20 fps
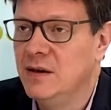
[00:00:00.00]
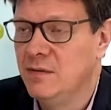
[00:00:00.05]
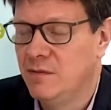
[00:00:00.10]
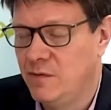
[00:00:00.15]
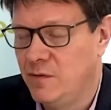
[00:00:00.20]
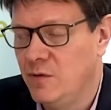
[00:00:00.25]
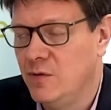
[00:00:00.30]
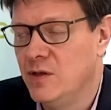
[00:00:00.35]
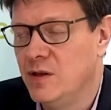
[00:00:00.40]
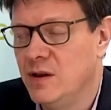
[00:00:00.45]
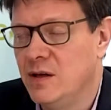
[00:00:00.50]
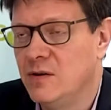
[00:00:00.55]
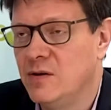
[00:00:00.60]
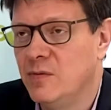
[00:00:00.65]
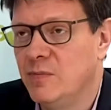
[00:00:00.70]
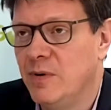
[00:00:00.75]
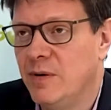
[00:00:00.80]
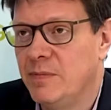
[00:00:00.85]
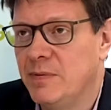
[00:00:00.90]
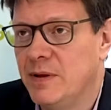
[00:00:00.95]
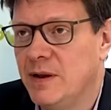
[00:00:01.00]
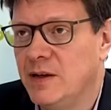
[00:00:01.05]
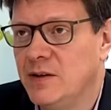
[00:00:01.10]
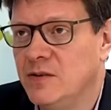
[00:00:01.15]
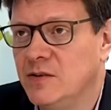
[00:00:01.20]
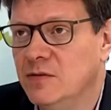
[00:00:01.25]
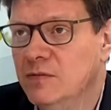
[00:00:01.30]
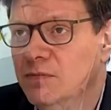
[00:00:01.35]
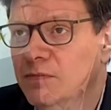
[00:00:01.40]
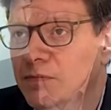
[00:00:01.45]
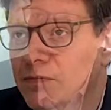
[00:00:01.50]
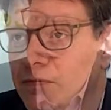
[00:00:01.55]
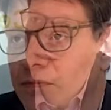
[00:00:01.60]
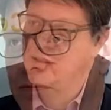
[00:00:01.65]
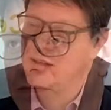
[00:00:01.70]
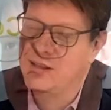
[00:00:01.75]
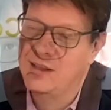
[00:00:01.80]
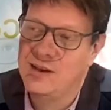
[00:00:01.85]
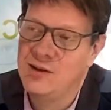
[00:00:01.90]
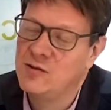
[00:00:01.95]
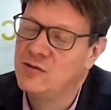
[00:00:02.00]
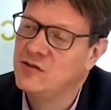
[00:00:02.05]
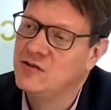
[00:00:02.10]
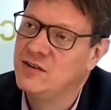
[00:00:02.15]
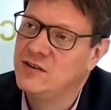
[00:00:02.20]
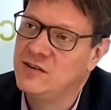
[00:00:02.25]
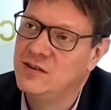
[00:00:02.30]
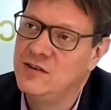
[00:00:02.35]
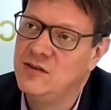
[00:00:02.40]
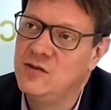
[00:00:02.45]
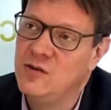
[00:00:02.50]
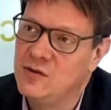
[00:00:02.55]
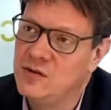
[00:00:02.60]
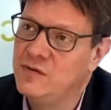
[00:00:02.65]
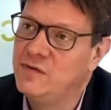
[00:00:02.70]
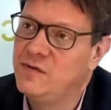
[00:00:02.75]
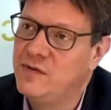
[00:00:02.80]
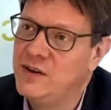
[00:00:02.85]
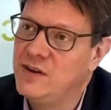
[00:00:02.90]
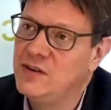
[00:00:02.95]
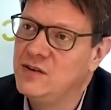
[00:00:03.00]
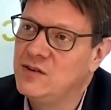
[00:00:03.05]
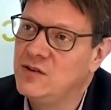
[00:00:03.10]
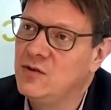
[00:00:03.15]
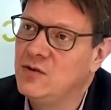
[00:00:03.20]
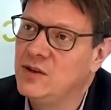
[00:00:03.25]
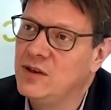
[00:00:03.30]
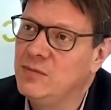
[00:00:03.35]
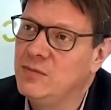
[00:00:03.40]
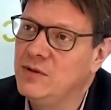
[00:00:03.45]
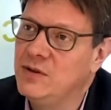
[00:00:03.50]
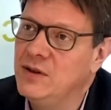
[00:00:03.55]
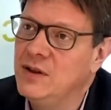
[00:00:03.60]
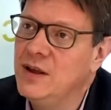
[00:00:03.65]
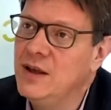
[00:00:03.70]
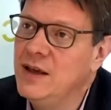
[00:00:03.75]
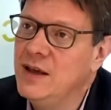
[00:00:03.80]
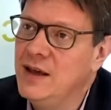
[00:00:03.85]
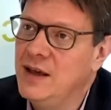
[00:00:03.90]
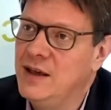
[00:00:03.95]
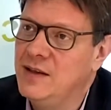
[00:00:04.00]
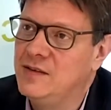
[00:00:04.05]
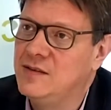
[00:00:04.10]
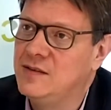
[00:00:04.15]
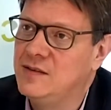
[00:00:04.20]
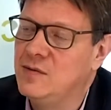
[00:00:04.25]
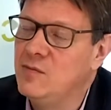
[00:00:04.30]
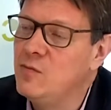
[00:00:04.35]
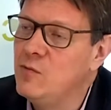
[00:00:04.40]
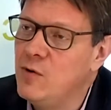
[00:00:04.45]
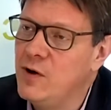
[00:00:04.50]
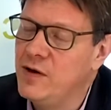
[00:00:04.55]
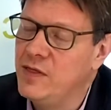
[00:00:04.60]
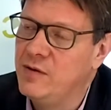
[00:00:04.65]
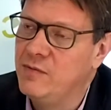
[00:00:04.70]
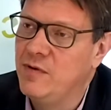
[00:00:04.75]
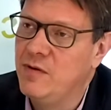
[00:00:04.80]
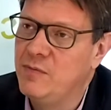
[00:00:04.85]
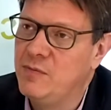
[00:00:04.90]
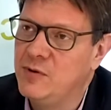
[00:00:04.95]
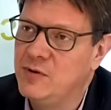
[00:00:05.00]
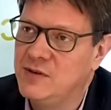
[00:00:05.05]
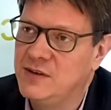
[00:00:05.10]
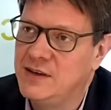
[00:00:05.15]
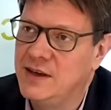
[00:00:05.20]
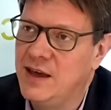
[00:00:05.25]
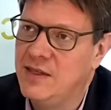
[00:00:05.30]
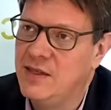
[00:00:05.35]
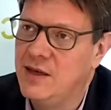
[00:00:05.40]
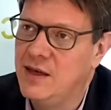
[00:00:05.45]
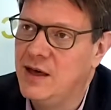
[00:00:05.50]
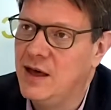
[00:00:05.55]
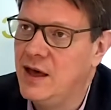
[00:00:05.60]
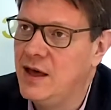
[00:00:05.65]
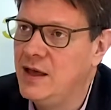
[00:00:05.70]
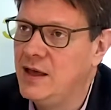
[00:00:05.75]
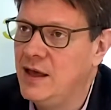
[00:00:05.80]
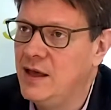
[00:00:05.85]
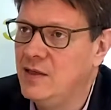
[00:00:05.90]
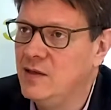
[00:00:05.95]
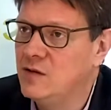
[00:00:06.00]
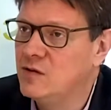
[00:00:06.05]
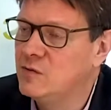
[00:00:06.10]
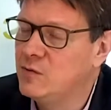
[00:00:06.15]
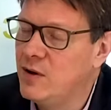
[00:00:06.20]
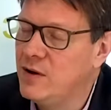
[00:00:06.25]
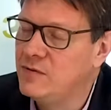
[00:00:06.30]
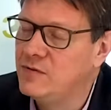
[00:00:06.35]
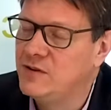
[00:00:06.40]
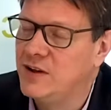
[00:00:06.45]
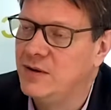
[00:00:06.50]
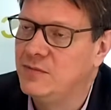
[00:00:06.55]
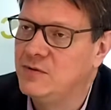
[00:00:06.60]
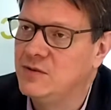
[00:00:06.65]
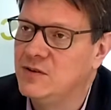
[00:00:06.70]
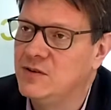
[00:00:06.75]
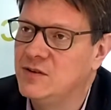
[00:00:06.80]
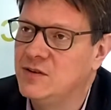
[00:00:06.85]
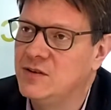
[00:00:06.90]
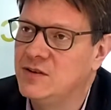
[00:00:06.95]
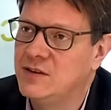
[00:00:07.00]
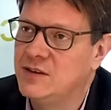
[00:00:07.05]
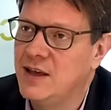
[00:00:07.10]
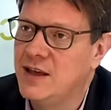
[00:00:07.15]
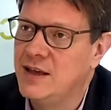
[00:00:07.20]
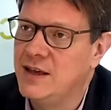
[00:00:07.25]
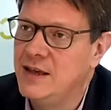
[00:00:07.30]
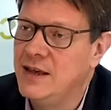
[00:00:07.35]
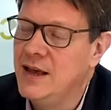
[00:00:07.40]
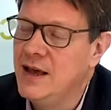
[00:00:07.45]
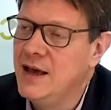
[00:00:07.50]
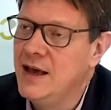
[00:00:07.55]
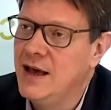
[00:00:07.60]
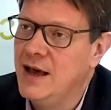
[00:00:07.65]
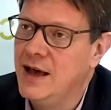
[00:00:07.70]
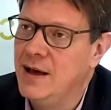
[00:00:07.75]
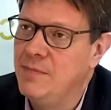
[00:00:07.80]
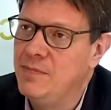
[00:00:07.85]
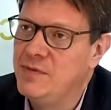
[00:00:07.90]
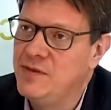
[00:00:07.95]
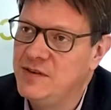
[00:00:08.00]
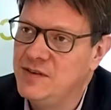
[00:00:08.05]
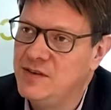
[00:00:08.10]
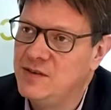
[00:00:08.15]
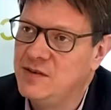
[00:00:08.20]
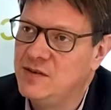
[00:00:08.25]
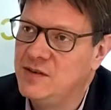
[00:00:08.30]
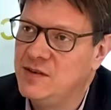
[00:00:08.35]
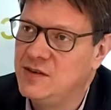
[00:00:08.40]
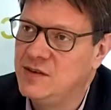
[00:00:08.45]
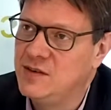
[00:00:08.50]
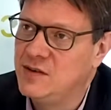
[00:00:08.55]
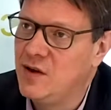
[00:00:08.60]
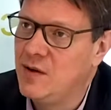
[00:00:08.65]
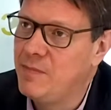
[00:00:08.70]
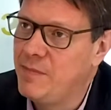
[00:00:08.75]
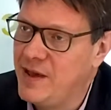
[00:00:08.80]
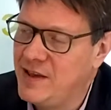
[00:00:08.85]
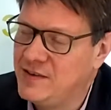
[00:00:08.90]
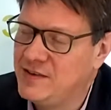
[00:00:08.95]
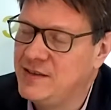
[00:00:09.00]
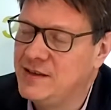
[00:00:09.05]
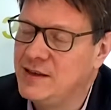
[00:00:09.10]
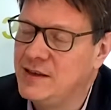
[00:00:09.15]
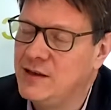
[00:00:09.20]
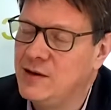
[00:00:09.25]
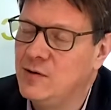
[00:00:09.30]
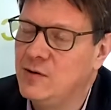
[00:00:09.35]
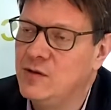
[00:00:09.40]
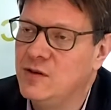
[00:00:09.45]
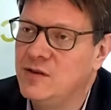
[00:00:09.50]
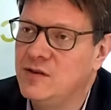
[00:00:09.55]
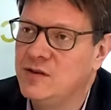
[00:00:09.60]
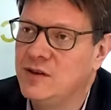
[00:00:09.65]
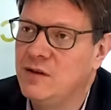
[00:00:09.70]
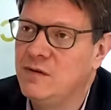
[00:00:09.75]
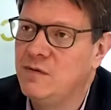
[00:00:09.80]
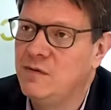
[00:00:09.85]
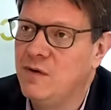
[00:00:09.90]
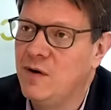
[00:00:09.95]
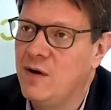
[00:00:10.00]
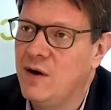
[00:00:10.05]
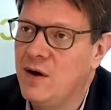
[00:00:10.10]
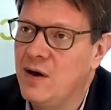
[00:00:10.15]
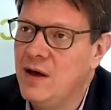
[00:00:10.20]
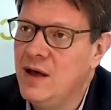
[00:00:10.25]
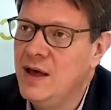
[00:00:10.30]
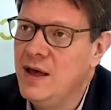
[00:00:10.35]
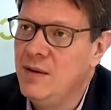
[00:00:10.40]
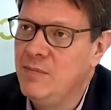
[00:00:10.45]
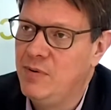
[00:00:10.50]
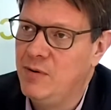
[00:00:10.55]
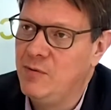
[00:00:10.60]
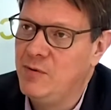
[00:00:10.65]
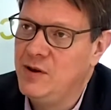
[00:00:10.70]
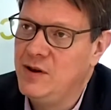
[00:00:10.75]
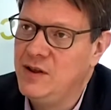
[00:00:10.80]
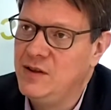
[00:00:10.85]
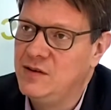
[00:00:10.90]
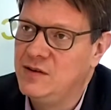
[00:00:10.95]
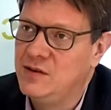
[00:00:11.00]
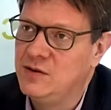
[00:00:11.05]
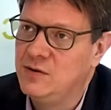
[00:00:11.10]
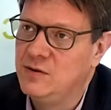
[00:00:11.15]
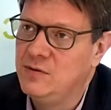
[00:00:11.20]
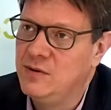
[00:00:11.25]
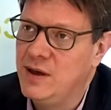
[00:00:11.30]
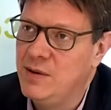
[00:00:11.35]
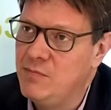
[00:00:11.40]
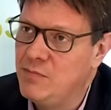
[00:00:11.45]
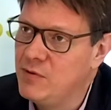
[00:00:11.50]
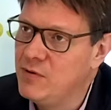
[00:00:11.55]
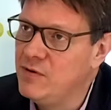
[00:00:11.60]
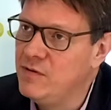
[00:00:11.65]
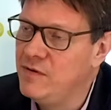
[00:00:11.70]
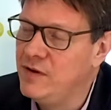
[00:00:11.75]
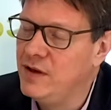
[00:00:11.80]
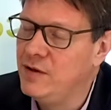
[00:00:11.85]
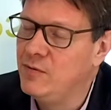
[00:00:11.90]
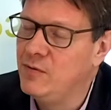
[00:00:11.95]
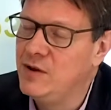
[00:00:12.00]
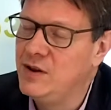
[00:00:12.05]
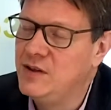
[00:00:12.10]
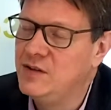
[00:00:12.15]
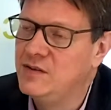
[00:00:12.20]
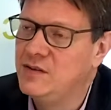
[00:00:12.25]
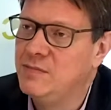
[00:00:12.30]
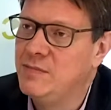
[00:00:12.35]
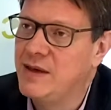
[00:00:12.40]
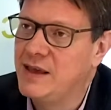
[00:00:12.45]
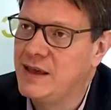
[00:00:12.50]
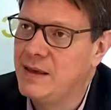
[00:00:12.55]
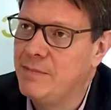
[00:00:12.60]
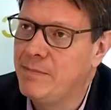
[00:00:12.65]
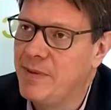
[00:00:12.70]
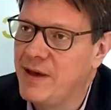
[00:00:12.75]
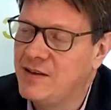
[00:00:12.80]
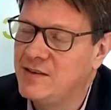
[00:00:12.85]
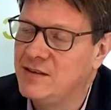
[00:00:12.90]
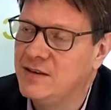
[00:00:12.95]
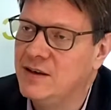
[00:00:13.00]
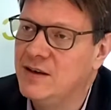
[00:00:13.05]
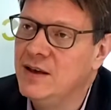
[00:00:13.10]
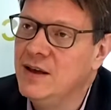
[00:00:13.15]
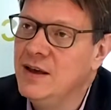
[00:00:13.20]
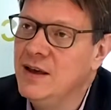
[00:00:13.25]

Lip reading: for the local population. The clinical strategy is not a finished document. It's some work that we've put together in the 12 chapters to say this is our best thinking on this so far, but we need to improve it, we need to make it better,